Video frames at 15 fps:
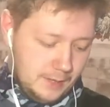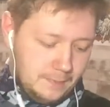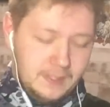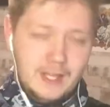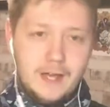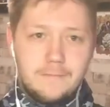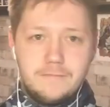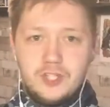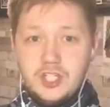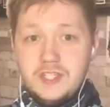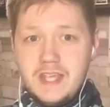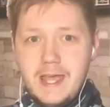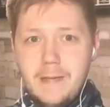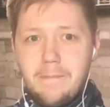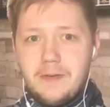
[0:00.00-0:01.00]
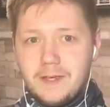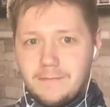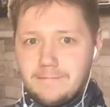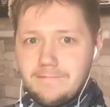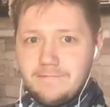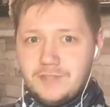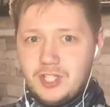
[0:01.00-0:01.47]
But yeah, she's a hippie.
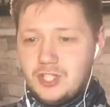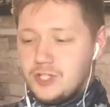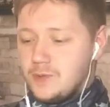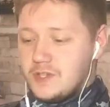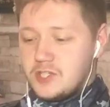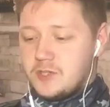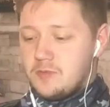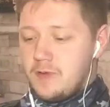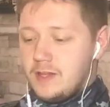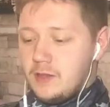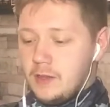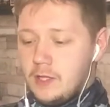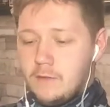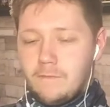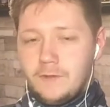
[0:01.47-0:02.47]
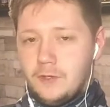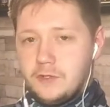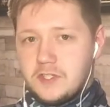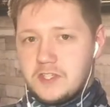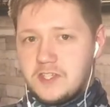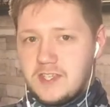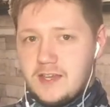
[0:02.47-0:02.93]
She just wants to spread love and
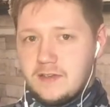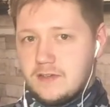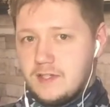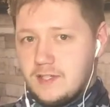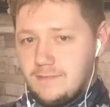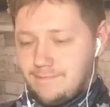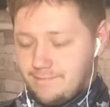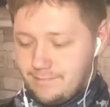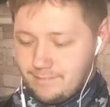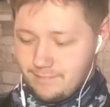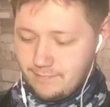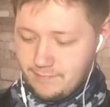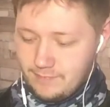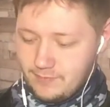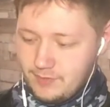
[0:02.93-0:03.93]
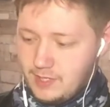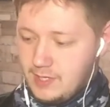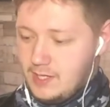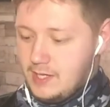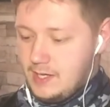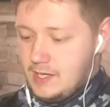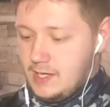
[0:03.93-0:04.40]
understanding.
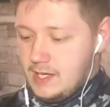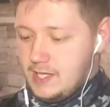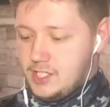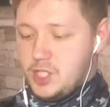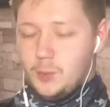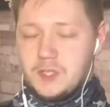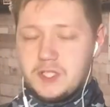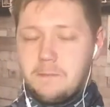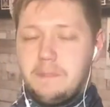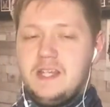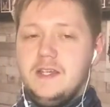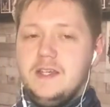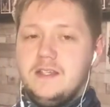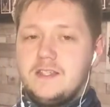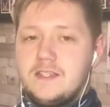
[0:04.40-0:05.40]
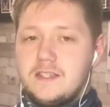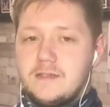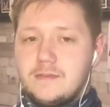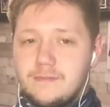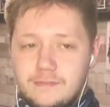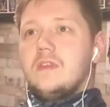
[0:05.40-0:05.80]
And she wants peace.